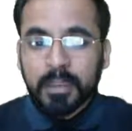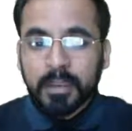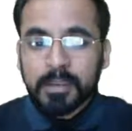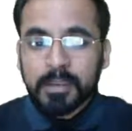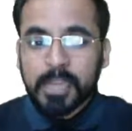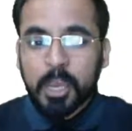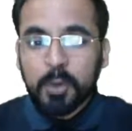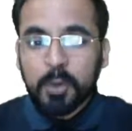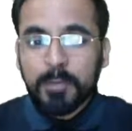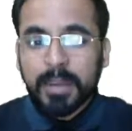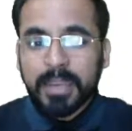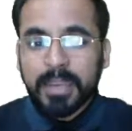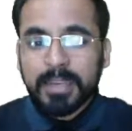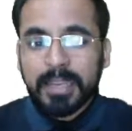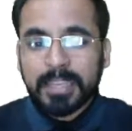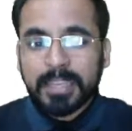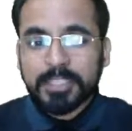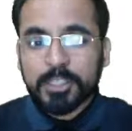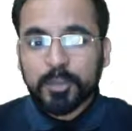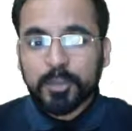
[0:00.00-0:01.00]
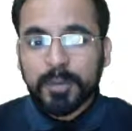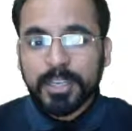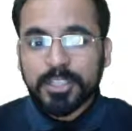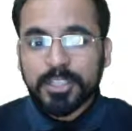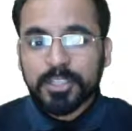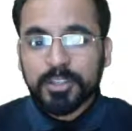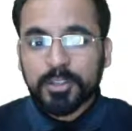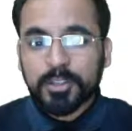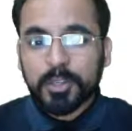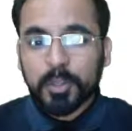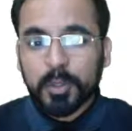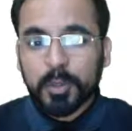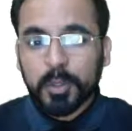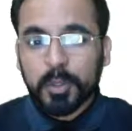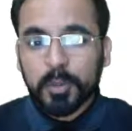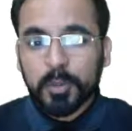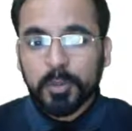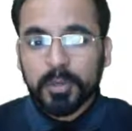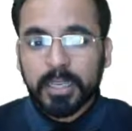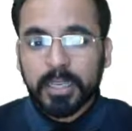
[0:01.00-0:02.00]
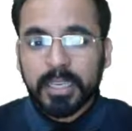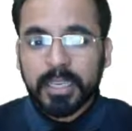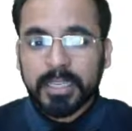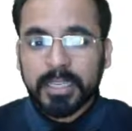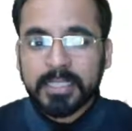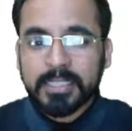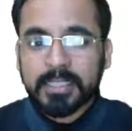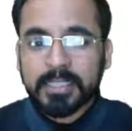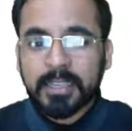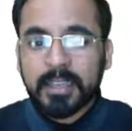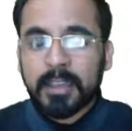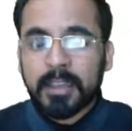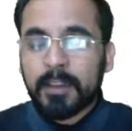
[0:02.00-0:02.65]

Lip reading: Now, my next question to you is,